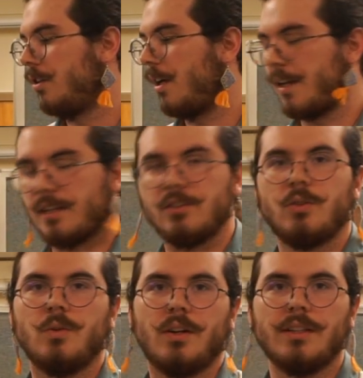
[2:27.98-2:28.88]
again,
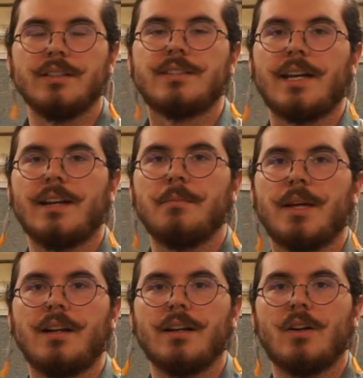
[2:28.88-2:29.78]
to understand
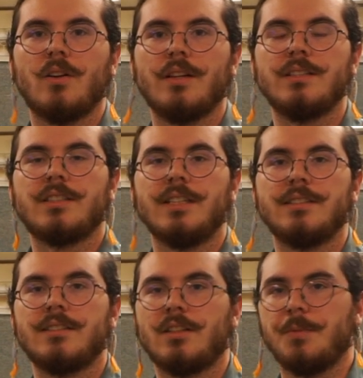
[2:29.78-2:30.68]
better all these
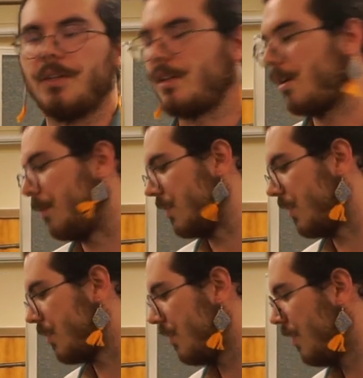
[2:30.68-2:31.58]
changes in community
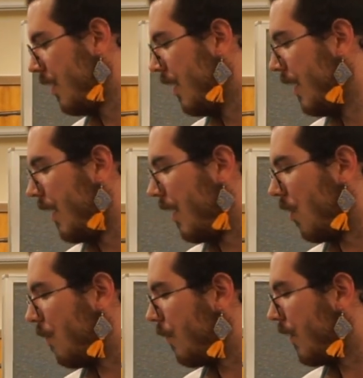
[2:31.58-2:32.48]
composition. And
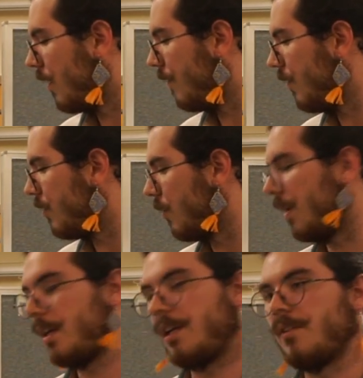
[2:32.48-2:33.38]
hopefully in the future, we
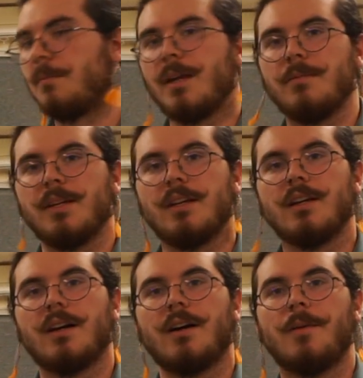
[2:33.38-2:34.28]
can even maybe
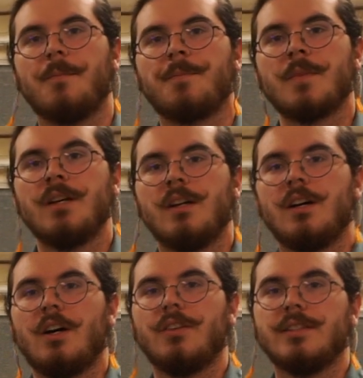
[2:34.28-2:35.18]

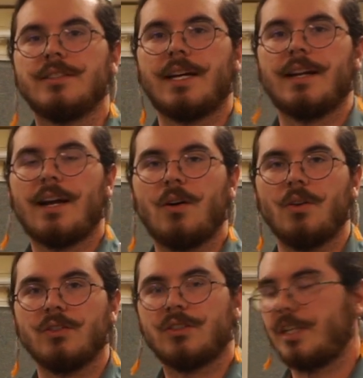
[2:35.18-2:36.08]
understand how
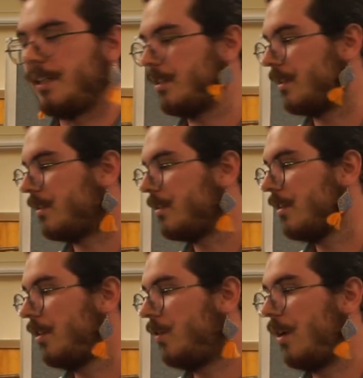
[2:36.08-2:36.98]
those changes
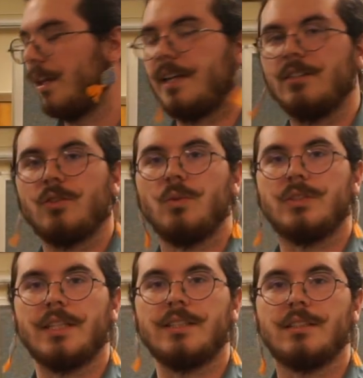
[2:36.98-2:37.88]
relate to
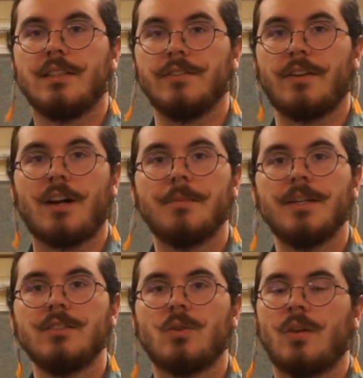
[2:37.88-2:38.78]
changes in the
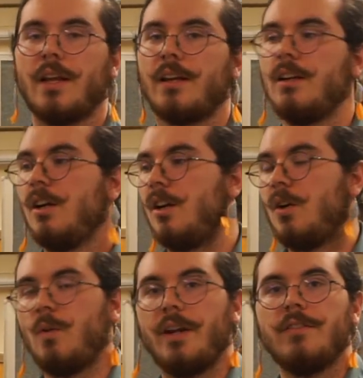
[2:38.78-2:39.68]
environment, or like
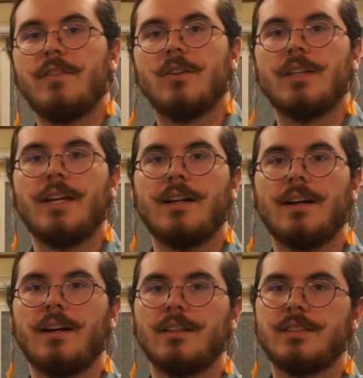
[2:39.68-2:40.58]
rainfall
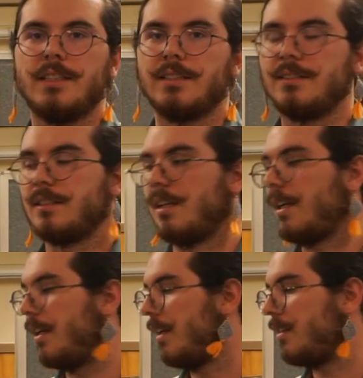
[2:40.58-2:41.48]
data, changes in
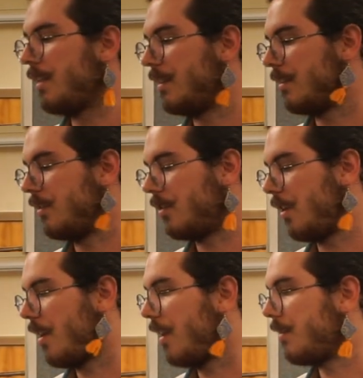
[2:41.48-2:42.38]
salinity, changes in certain
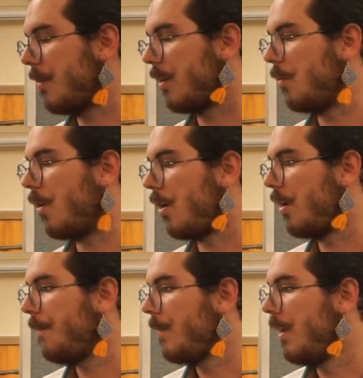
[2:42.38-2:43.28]
things about the water.